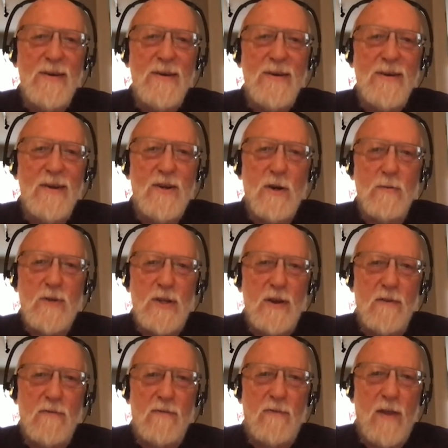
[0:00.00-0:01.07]
in terms of
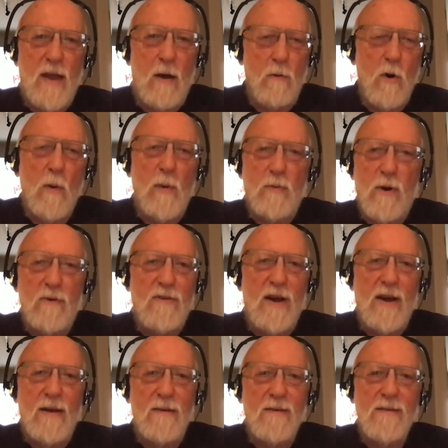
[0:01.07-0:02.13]
their aroma
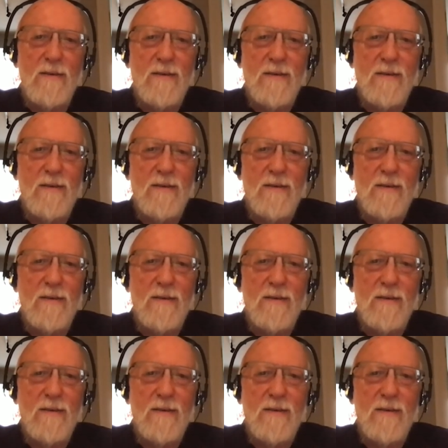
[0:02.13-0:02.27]
profile,